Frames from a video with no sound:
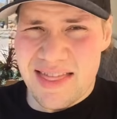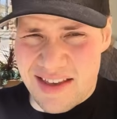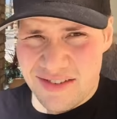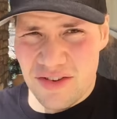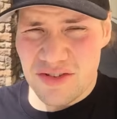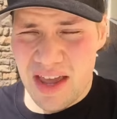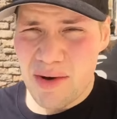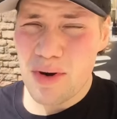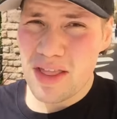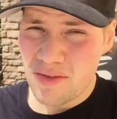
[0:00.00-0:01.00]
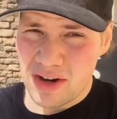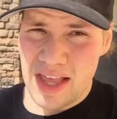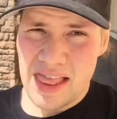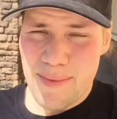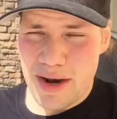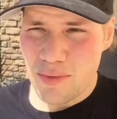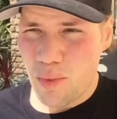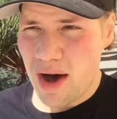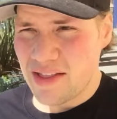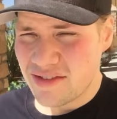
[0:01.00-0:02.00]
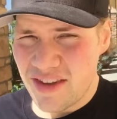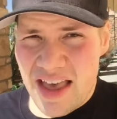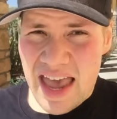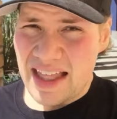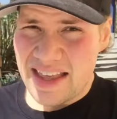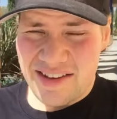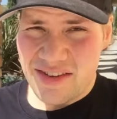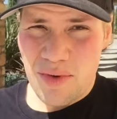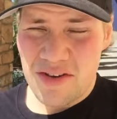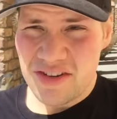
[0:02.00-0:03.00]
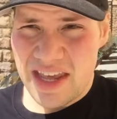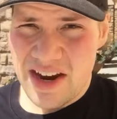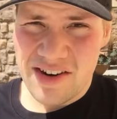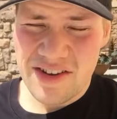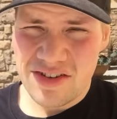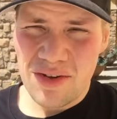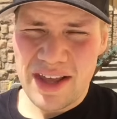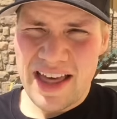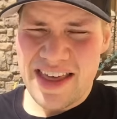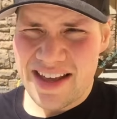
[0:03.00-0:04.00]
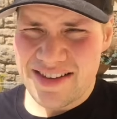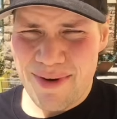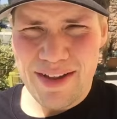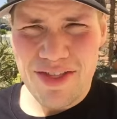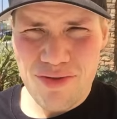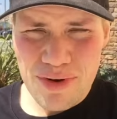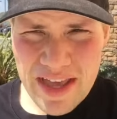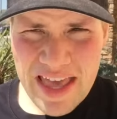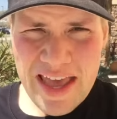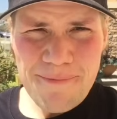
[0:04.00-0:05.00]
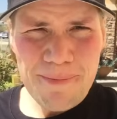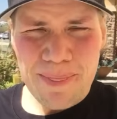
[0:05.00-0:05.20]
This looks like one of the really limited ones. At least it wasn't here, because it's only, I think it's about three.